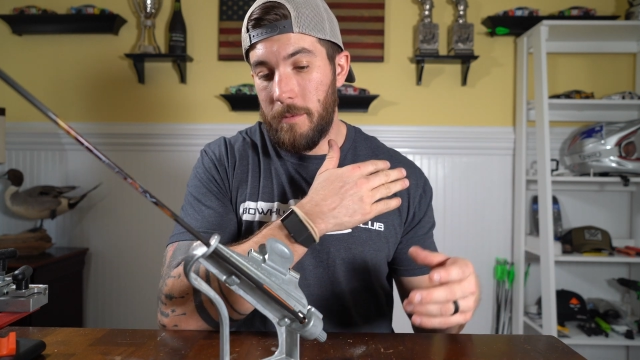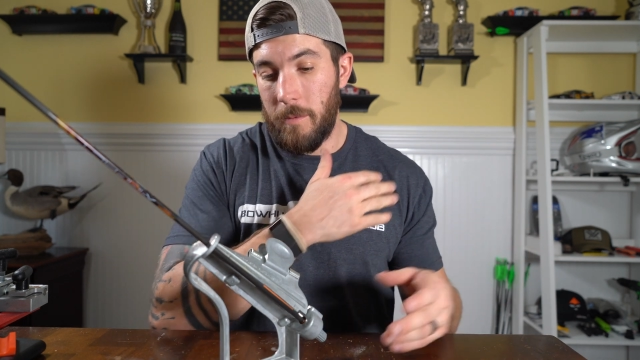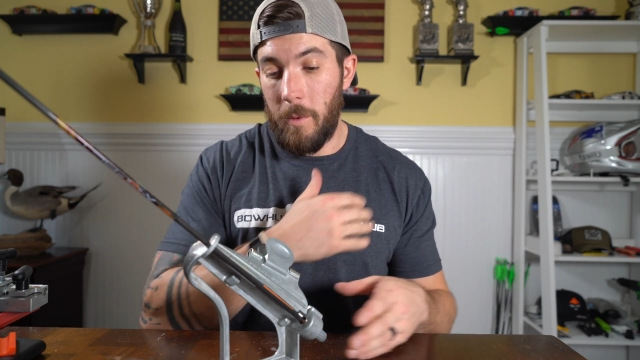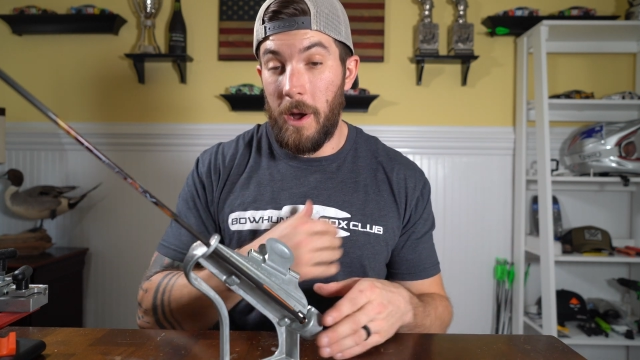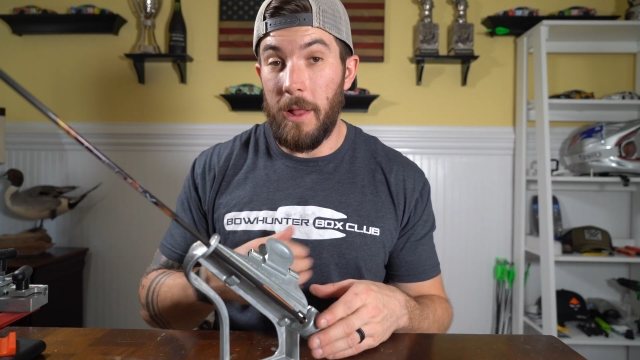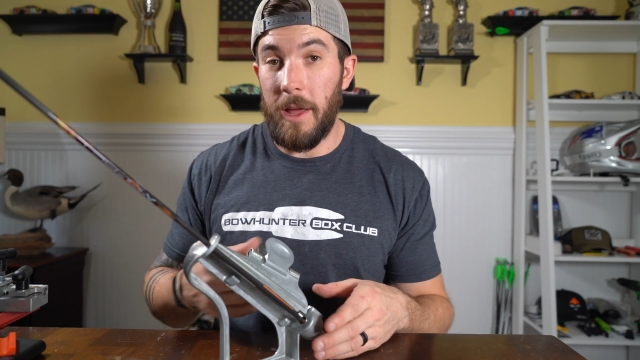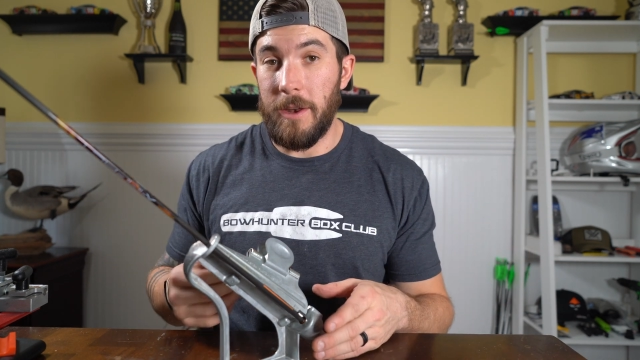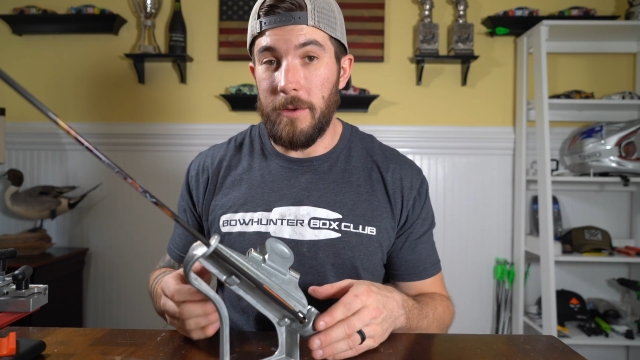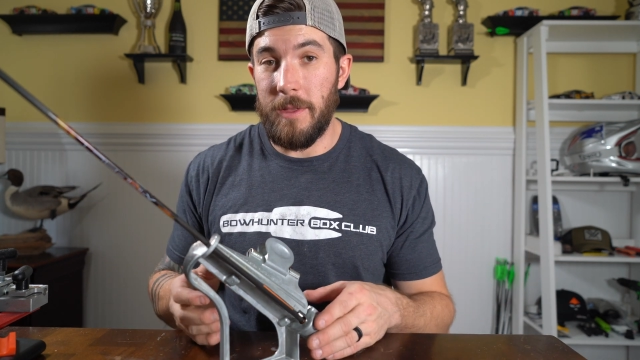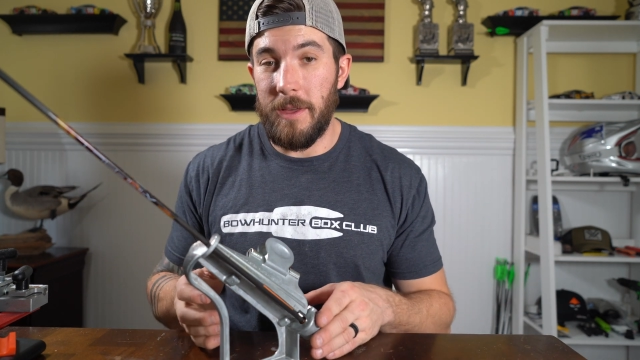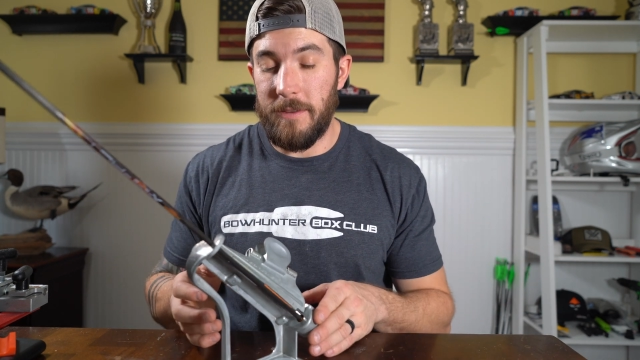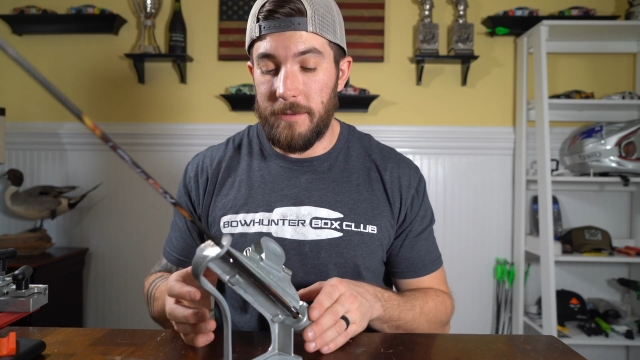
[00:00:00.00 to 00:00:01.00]
while I do
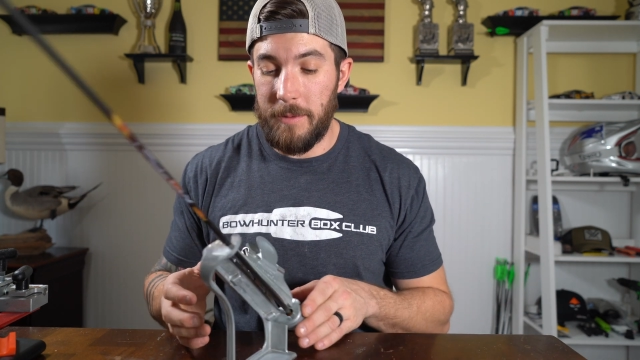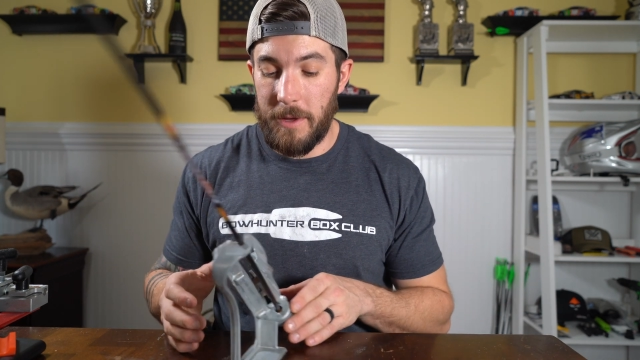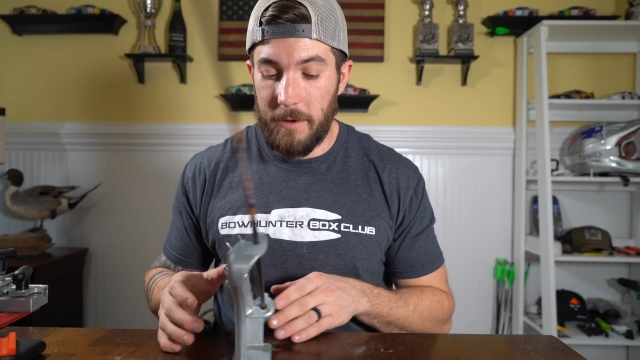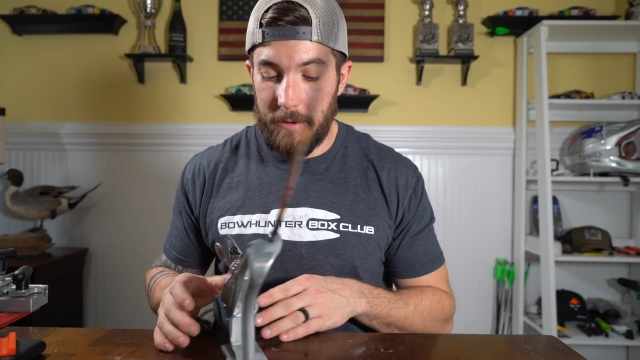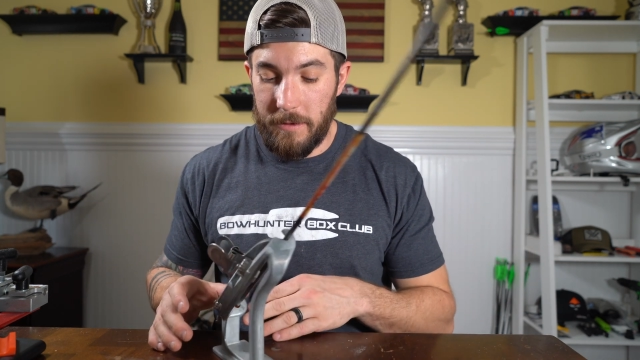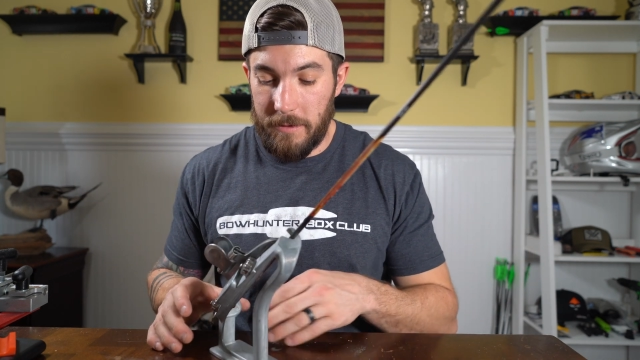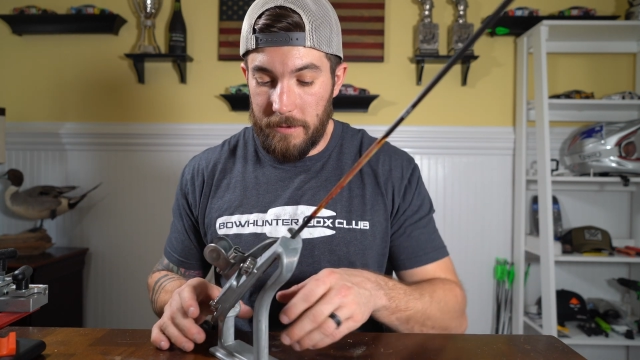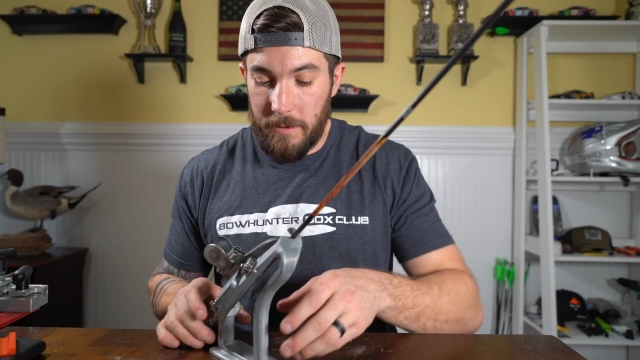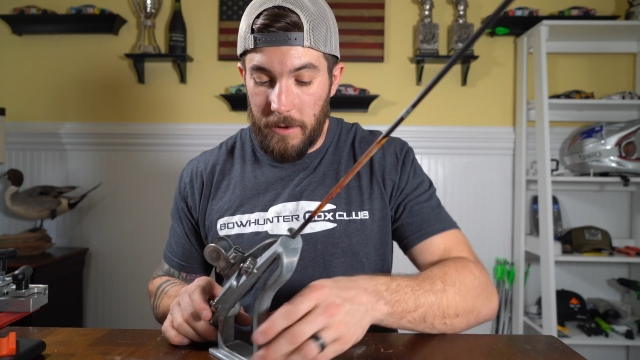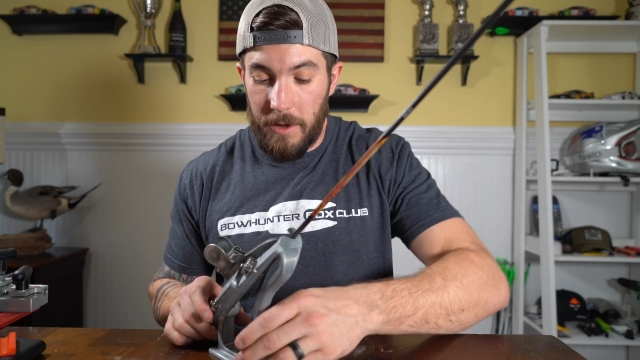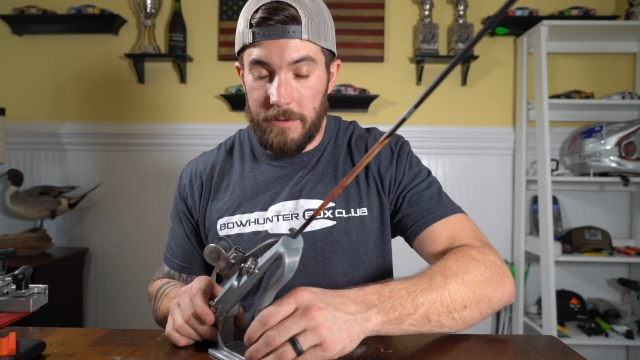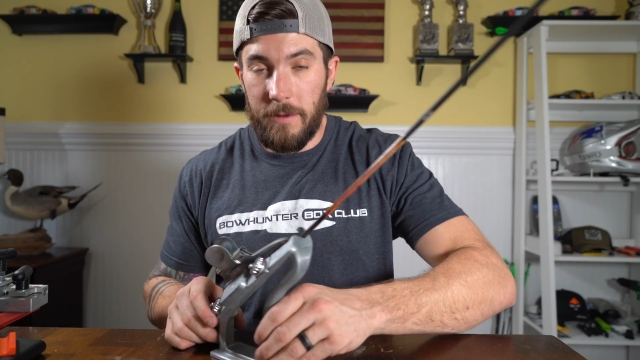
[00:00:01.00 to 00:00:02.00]
this because
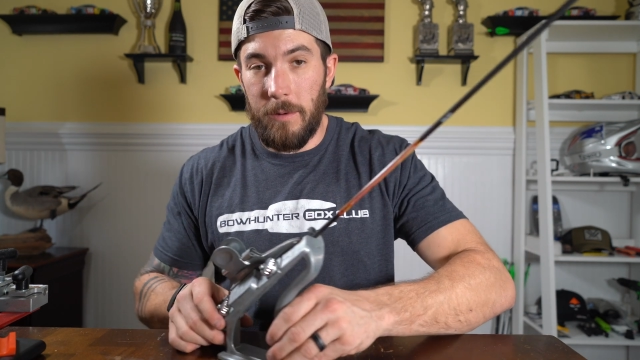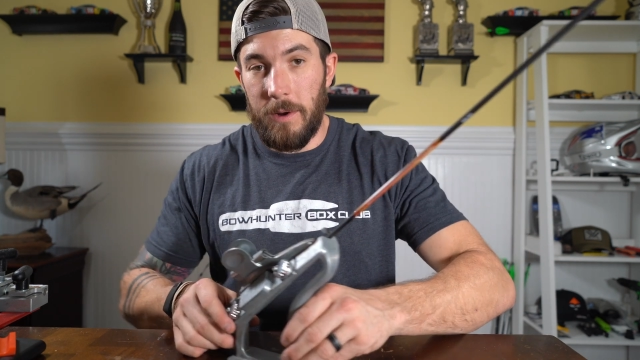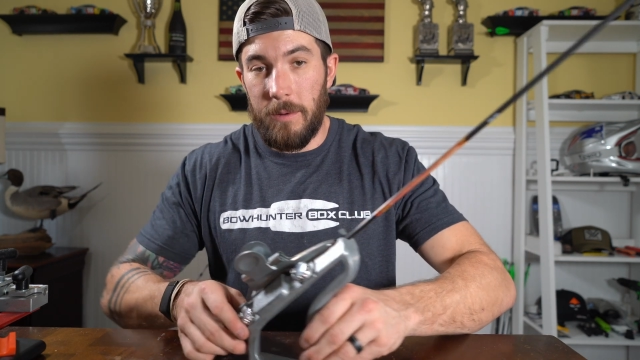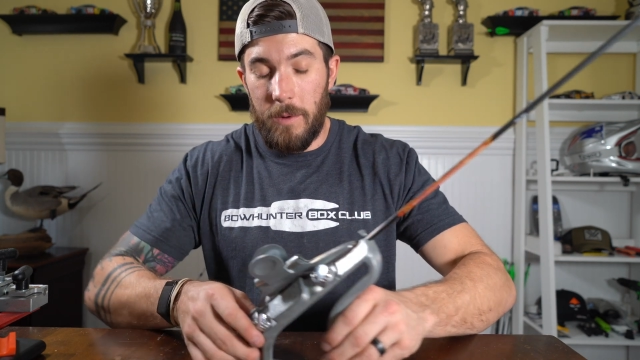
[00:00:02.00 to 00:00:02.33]
you guys don't want to